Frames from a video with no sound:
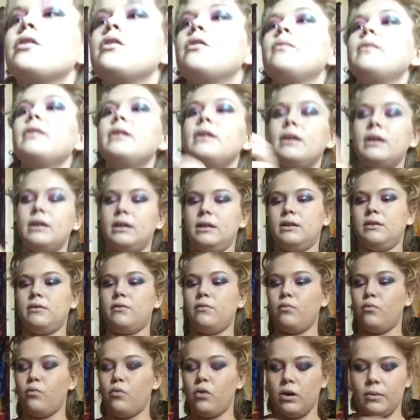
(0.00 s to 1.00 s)
go in
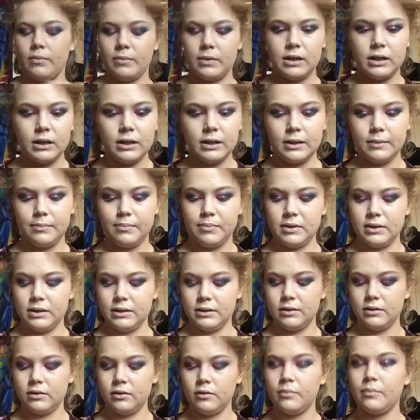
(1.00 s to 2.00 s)
and warm up a
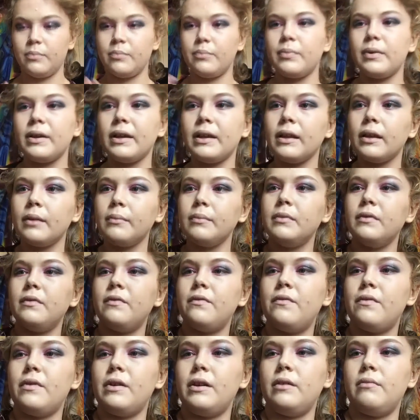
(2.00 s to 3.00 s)
little bit. Let me
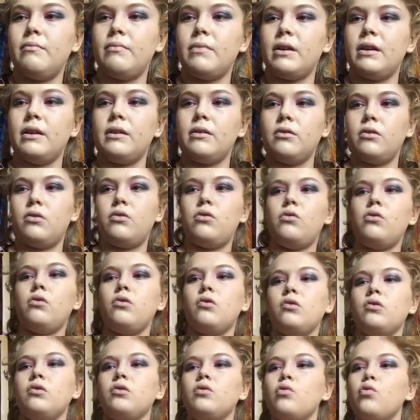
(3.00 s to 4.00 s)
find my
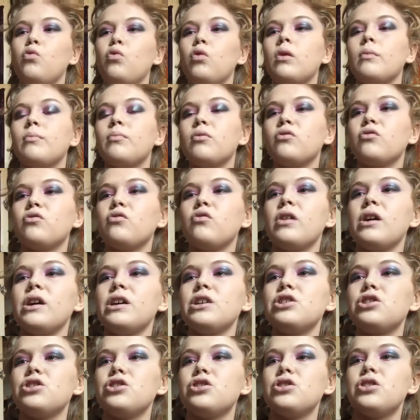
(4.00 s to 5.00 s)
contour
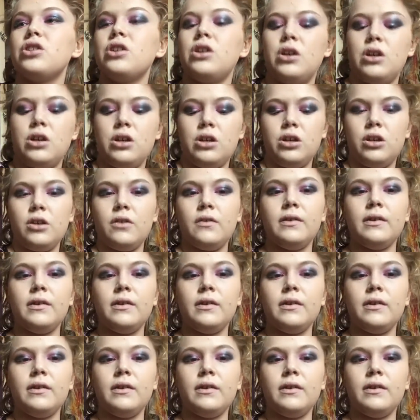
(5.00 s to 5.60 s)
brush. You